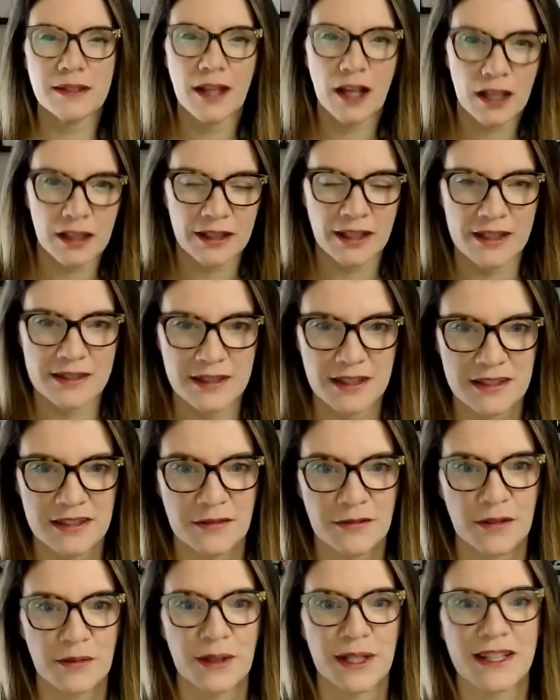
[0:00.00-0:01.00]
holiday
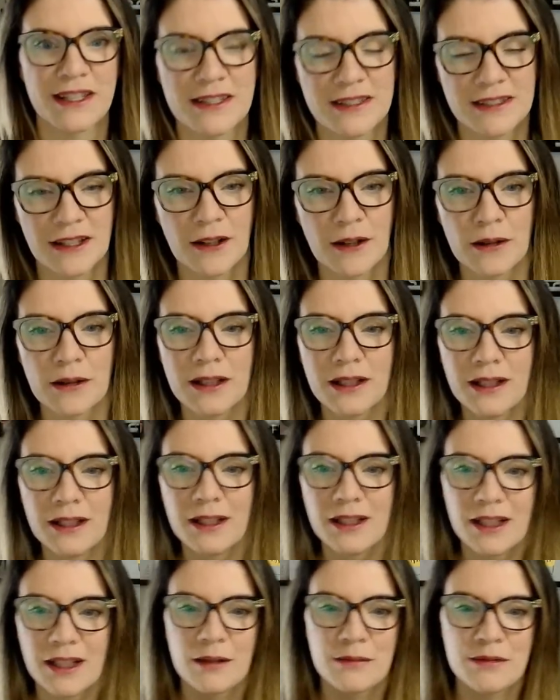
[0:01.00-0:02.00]
season for me. So
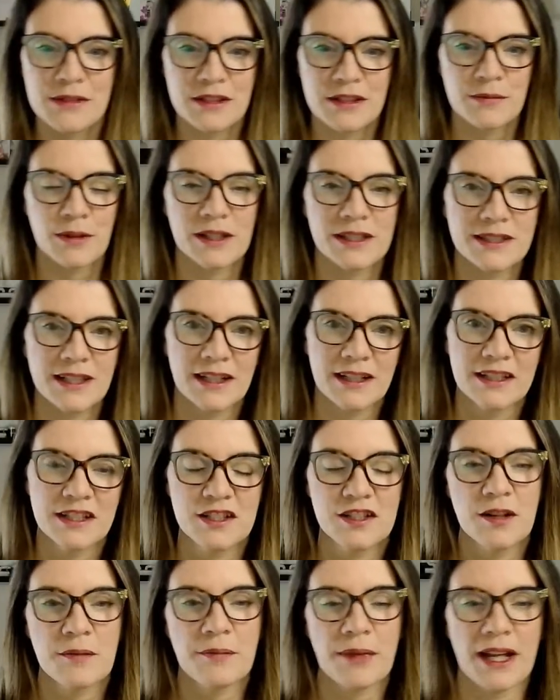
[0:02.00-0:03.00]
I'm super excited to
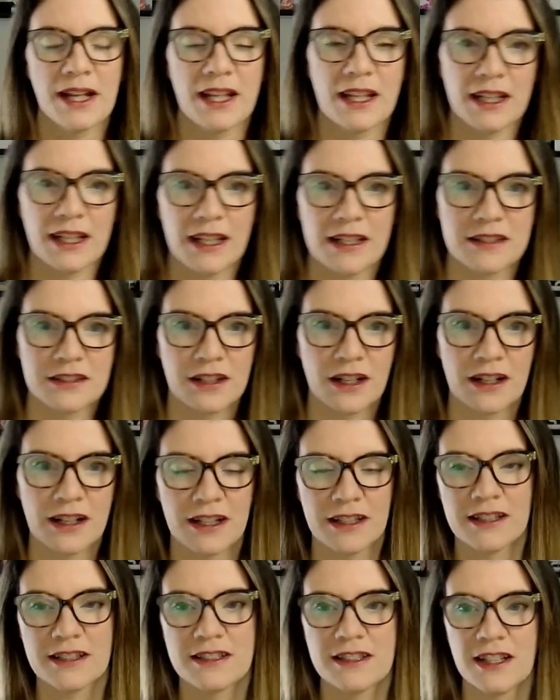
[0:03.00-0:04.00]
jump back in and get
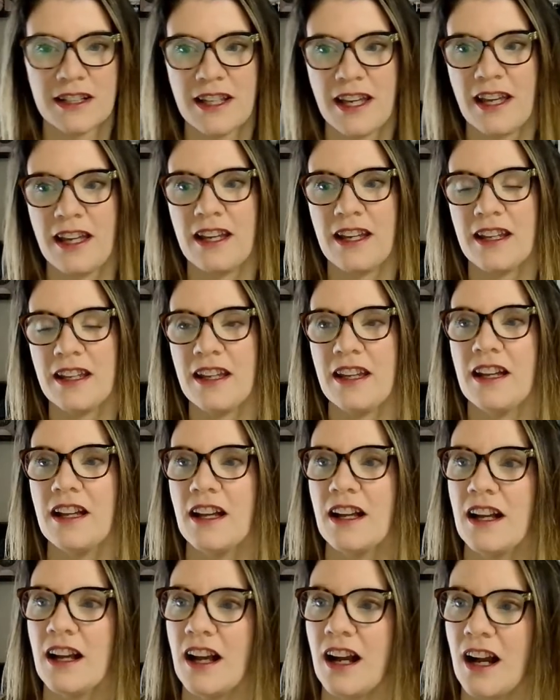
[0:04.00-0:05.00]
started. Today
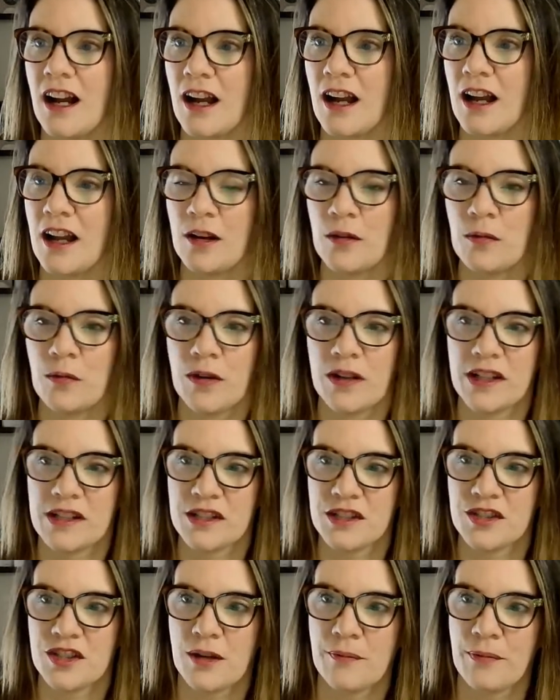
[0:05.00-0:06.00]
I wanted
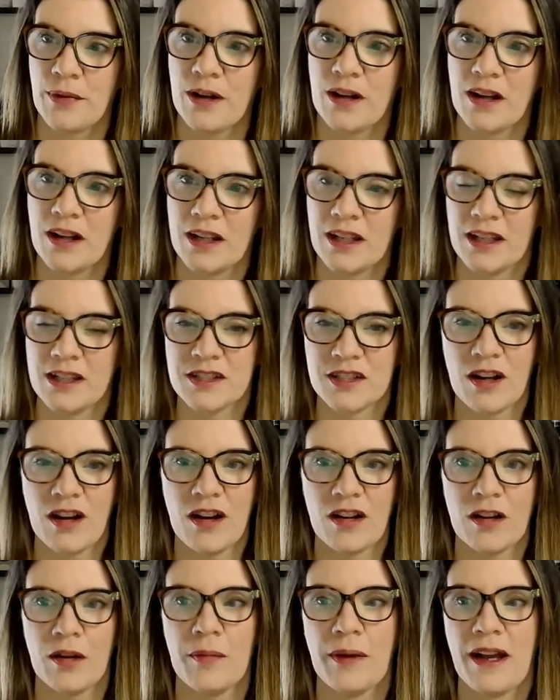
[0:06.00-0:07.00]
to jump on and
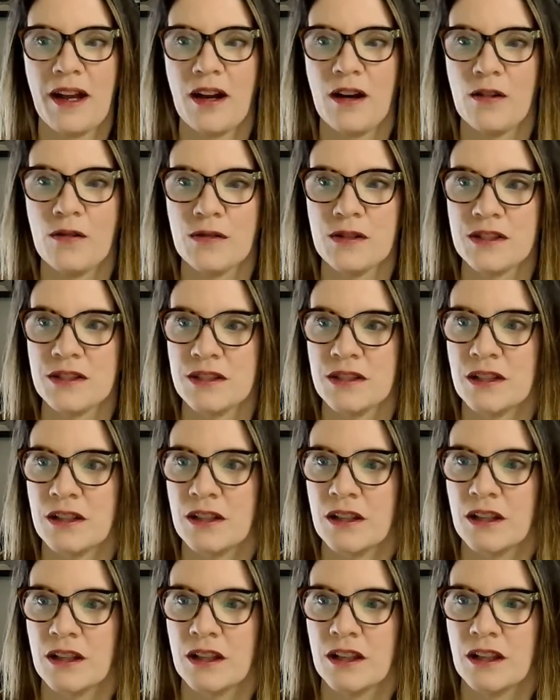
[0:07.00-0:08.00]
talk about
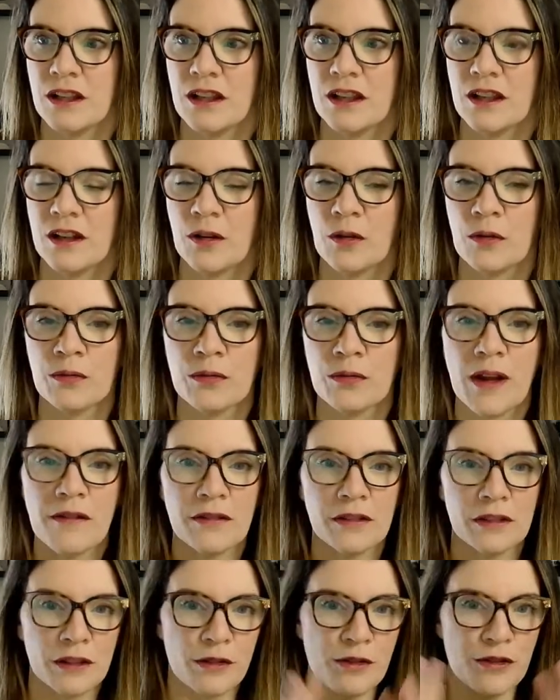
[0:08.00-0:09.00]

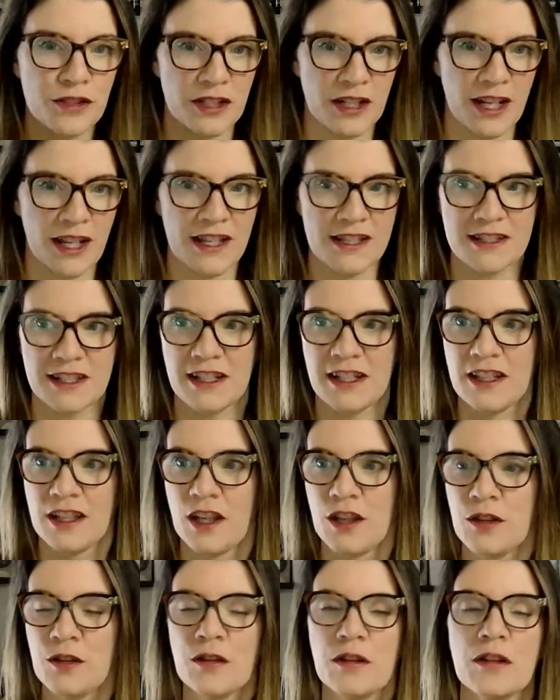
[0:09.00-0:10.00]
revolutionizing
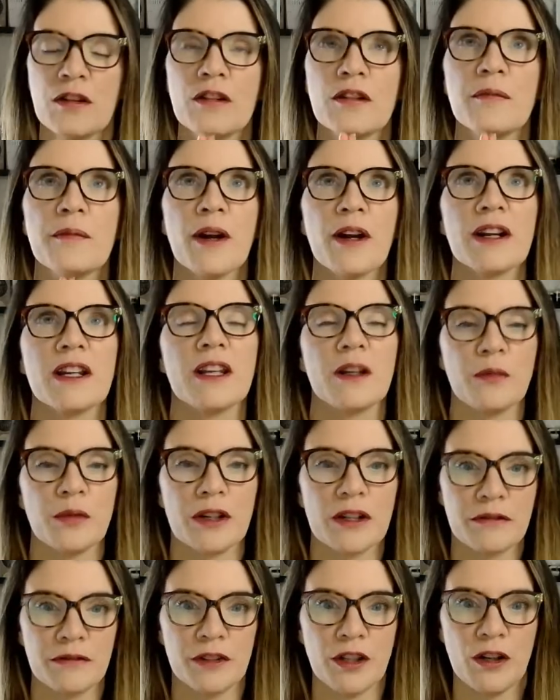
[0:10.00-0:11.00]
your marketing
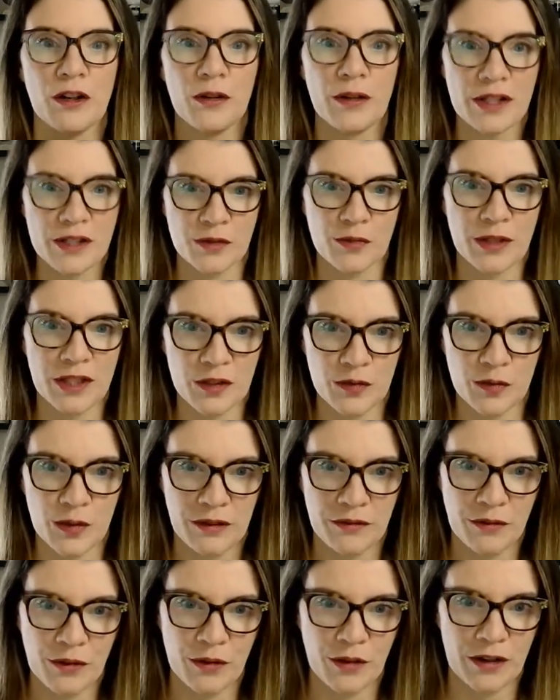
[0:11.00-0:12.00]
workflow in
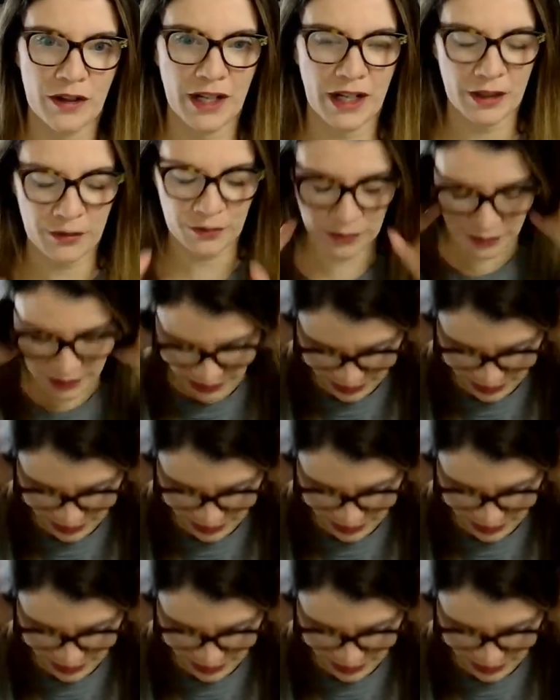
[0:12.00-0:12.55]
2024 and